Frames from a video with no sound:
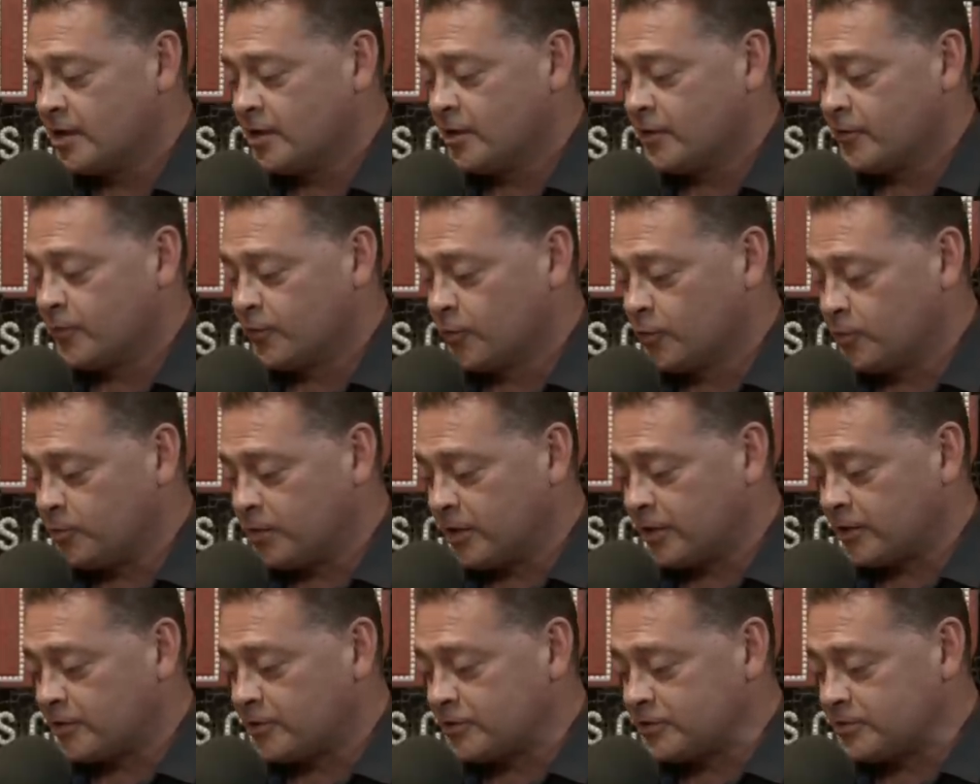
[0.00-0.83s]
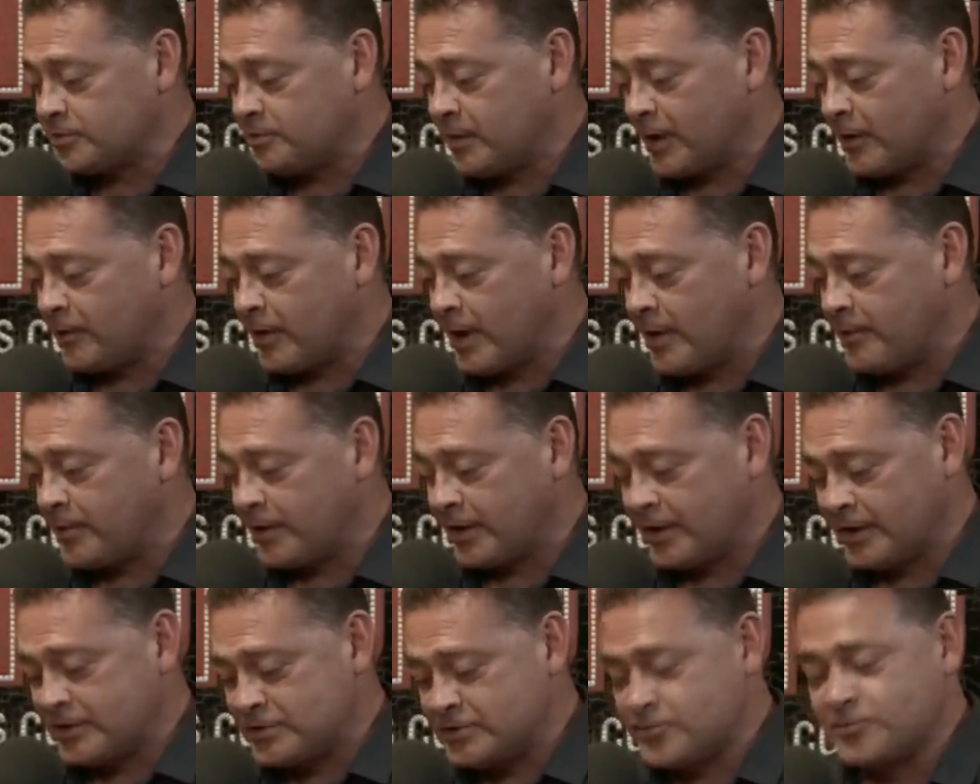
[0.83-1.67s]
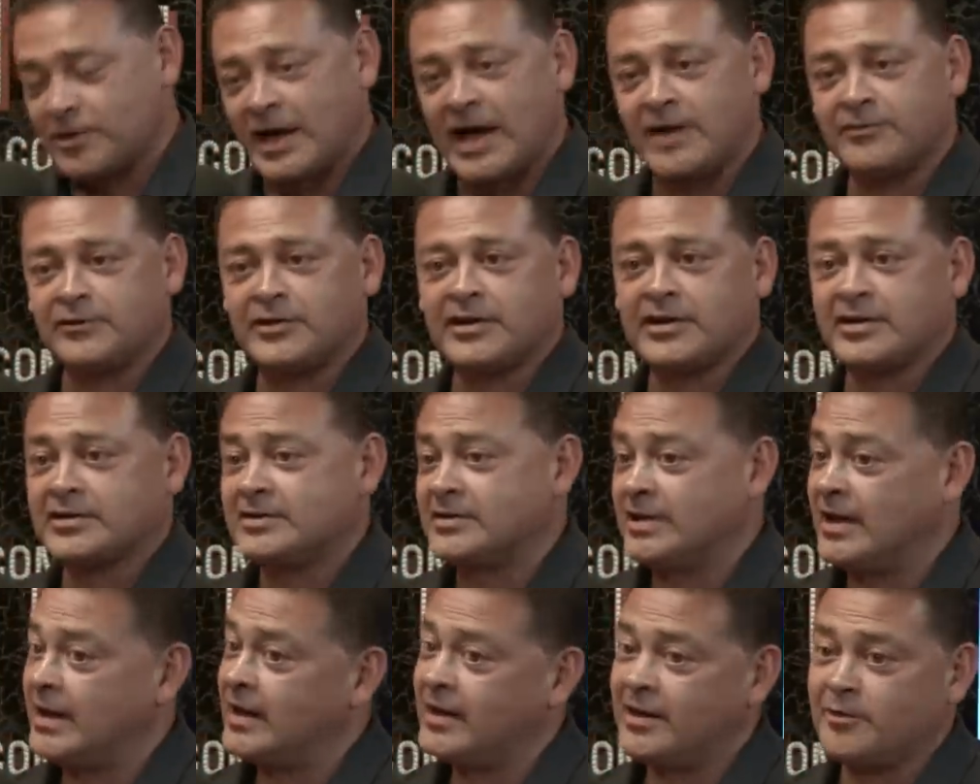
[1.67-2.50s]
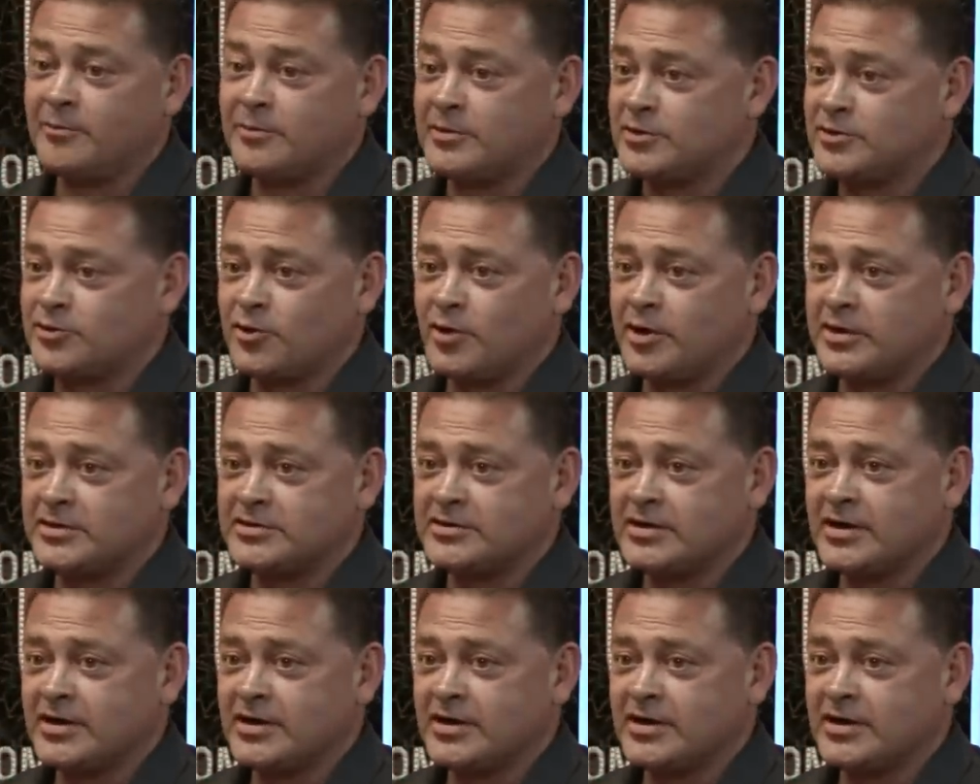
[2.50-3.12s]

Fruit pickers. My grandpa gets drafted because they didn't give him a choice.